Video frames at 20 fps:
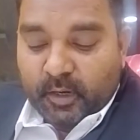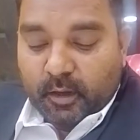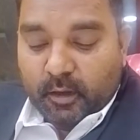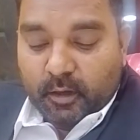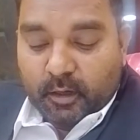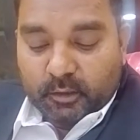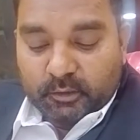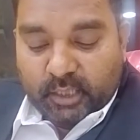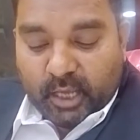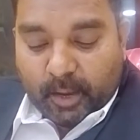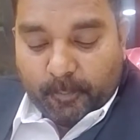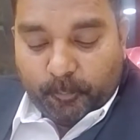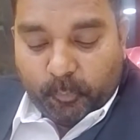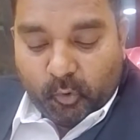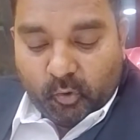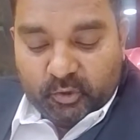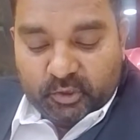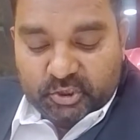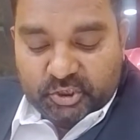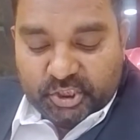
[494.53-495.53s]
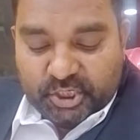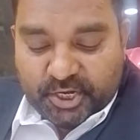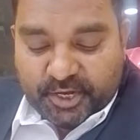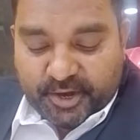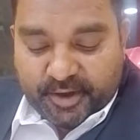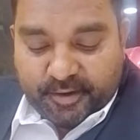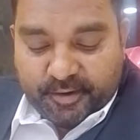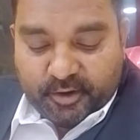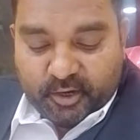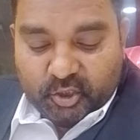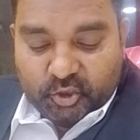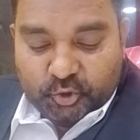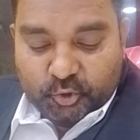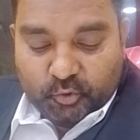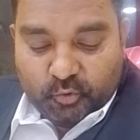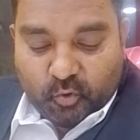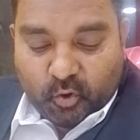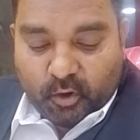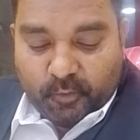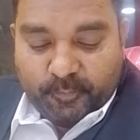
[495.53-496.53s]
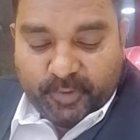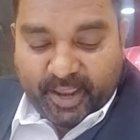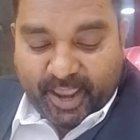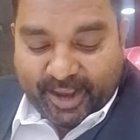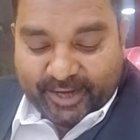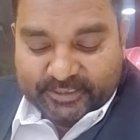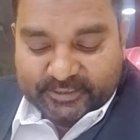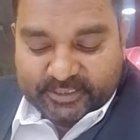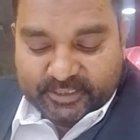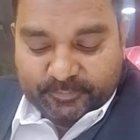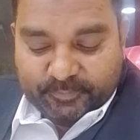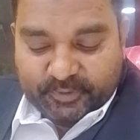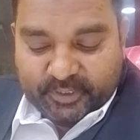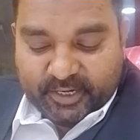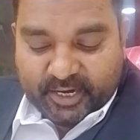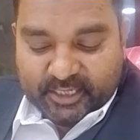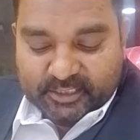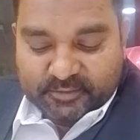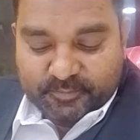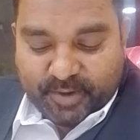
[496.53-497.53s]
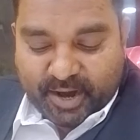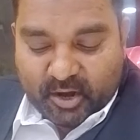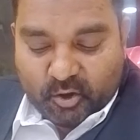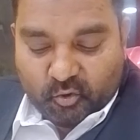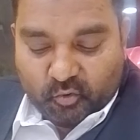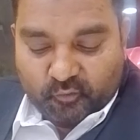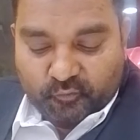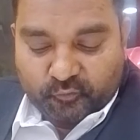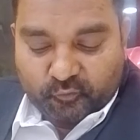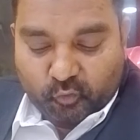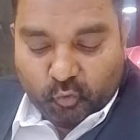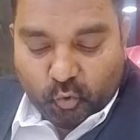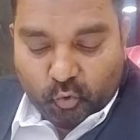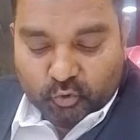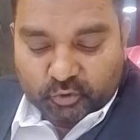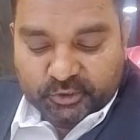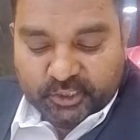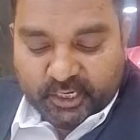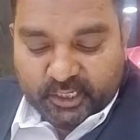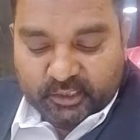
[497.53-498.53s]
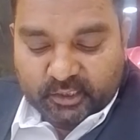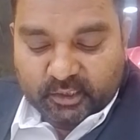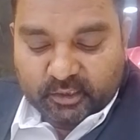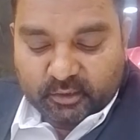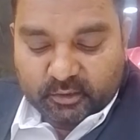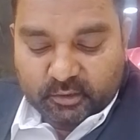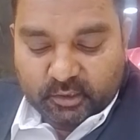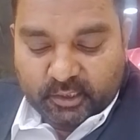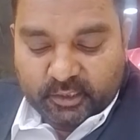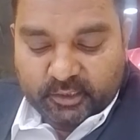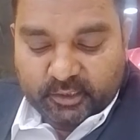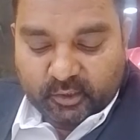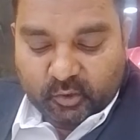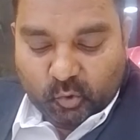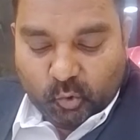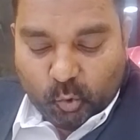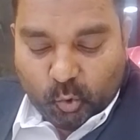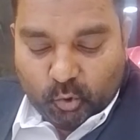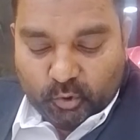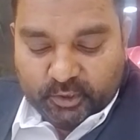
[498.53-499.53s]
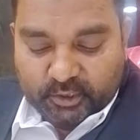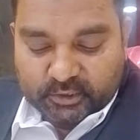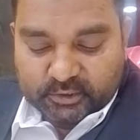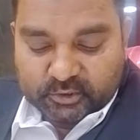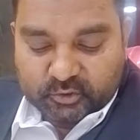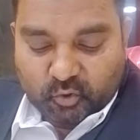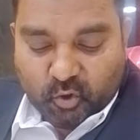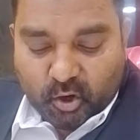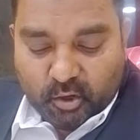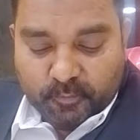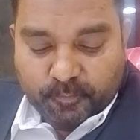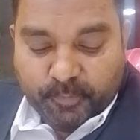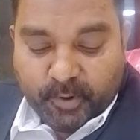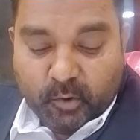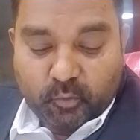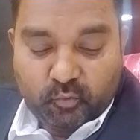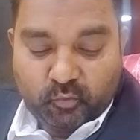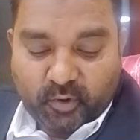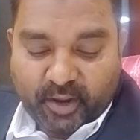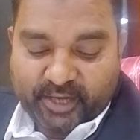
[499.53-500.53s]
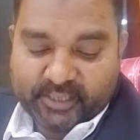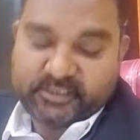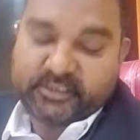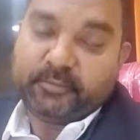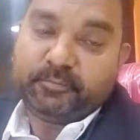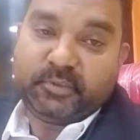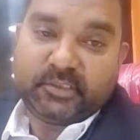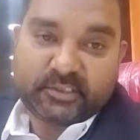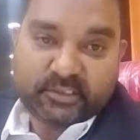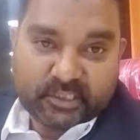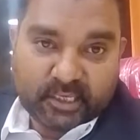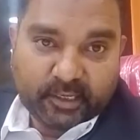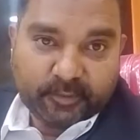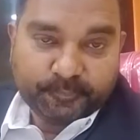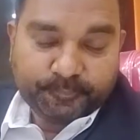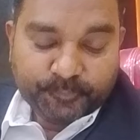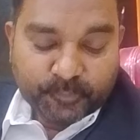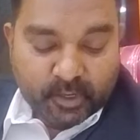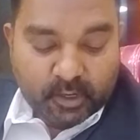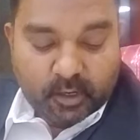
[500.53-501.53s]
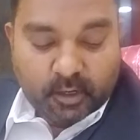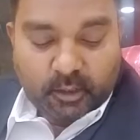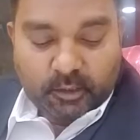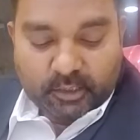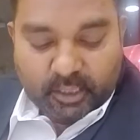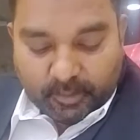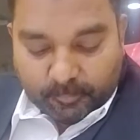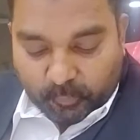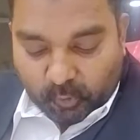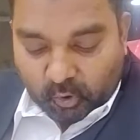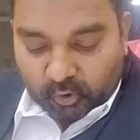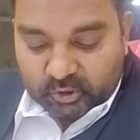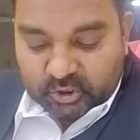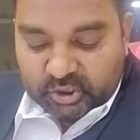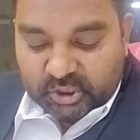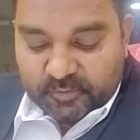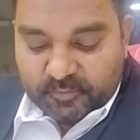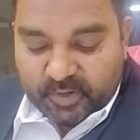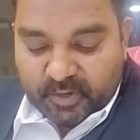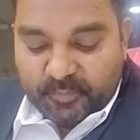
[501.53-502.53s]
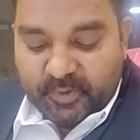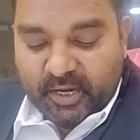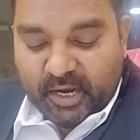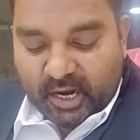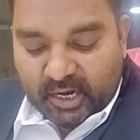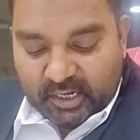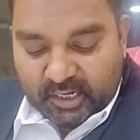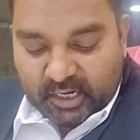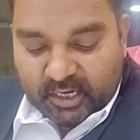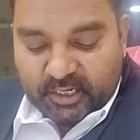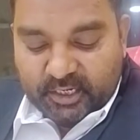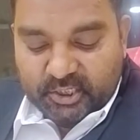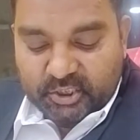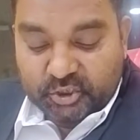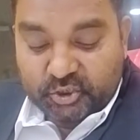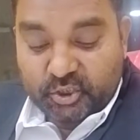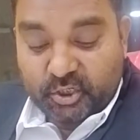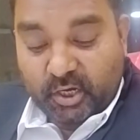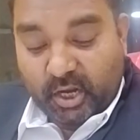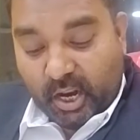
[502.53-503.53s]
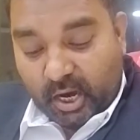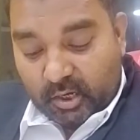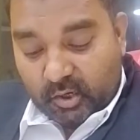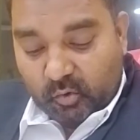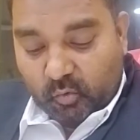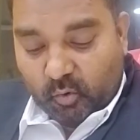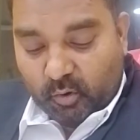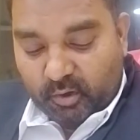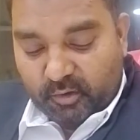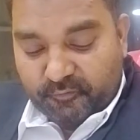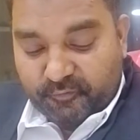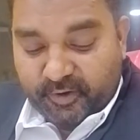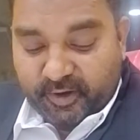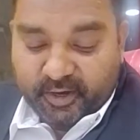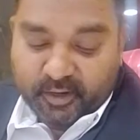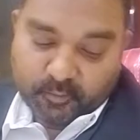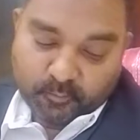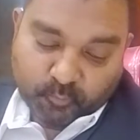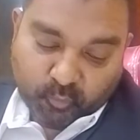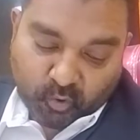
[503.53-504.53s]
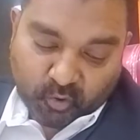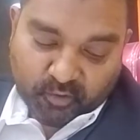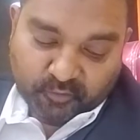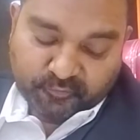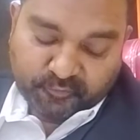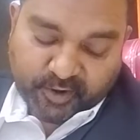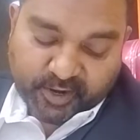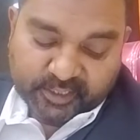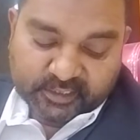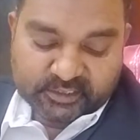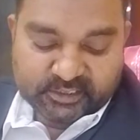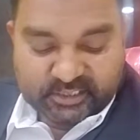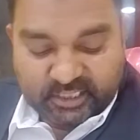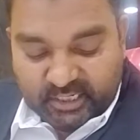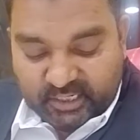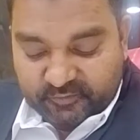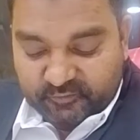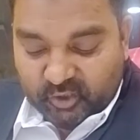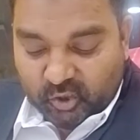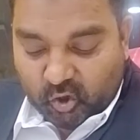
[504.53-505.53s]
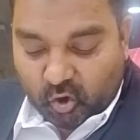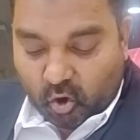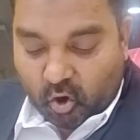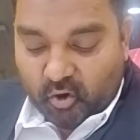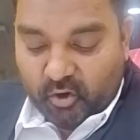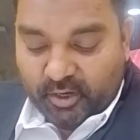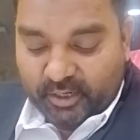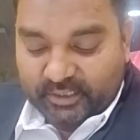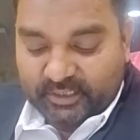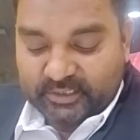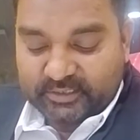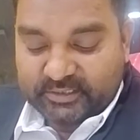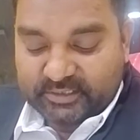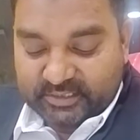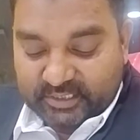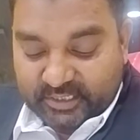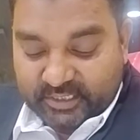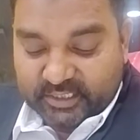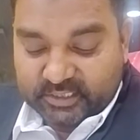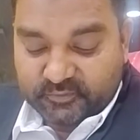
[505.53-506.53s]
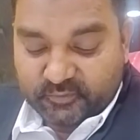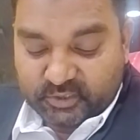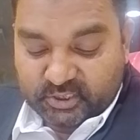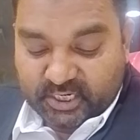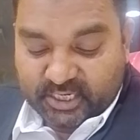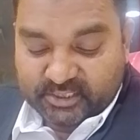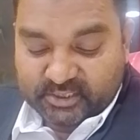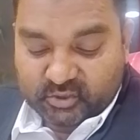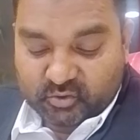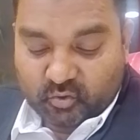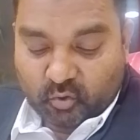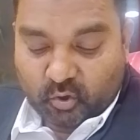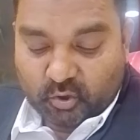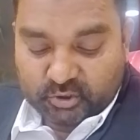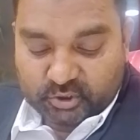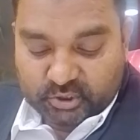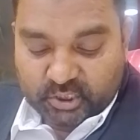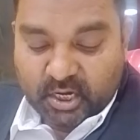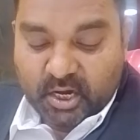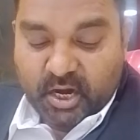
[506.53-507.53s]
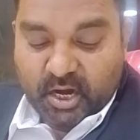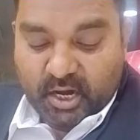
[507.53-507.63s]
the apology tendered should not be accepted as matter of course, and the court is not bound to accept the same. The apology may be unconditional, unqualified and bona fide. Still, if the conduct is serious which has caused